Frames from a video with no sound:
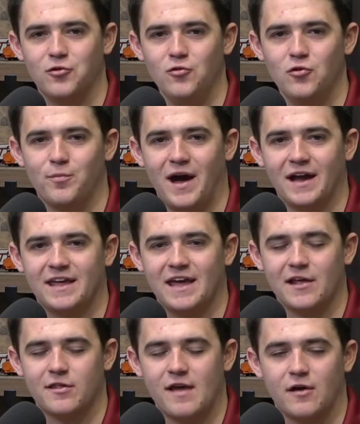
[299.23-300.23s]
Google
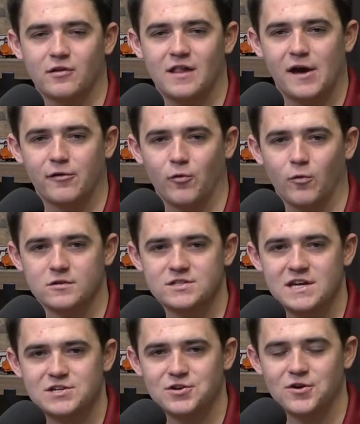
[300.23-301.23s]
Podcasts, SoundCloud, or
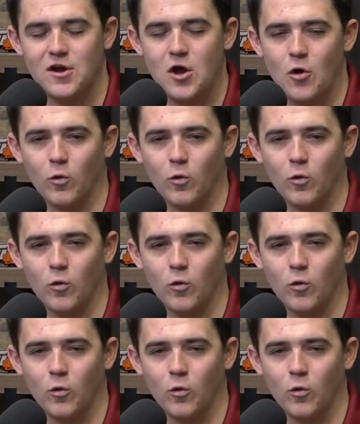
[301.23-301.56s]
Stitcher,